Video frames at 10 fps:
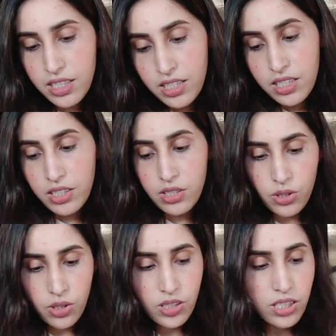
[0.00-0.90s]

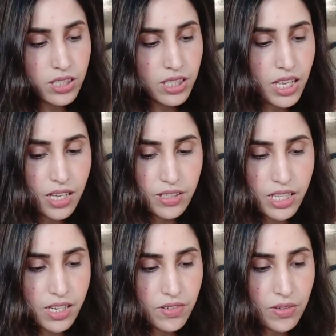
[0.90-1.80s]
I
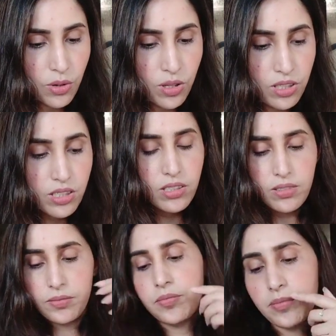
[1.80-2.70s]
think I've covered all
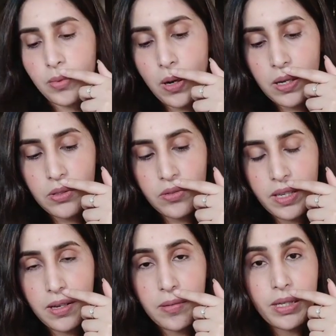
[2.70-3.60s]
the products over here.